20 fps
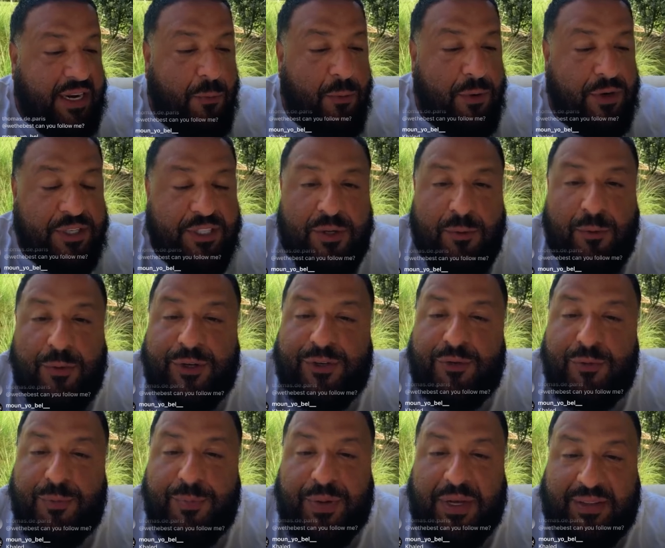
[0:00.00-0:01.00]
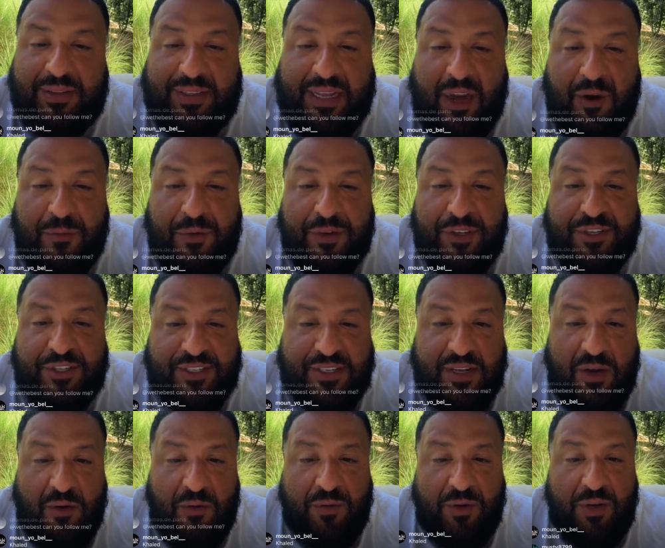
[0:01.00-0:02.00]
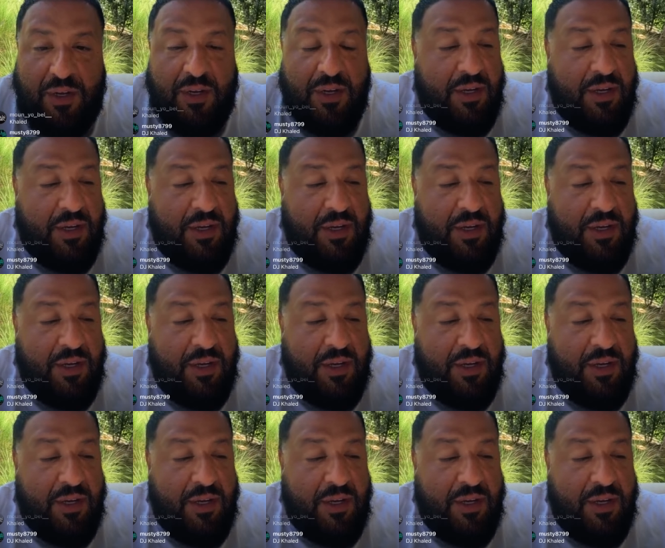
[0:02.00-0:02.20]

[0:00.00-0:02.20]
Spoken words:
I want to see what you picked out for yourself.